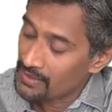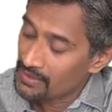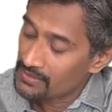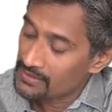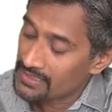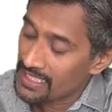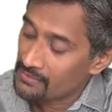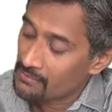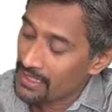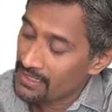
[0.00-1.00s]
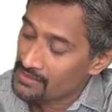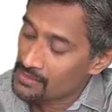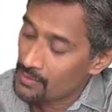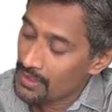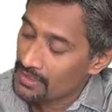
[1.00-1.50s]
that is 10
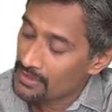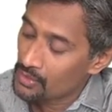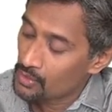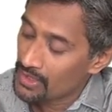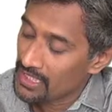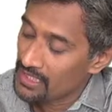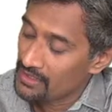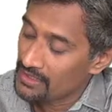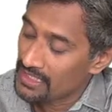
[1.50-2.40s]
minus 1 into d,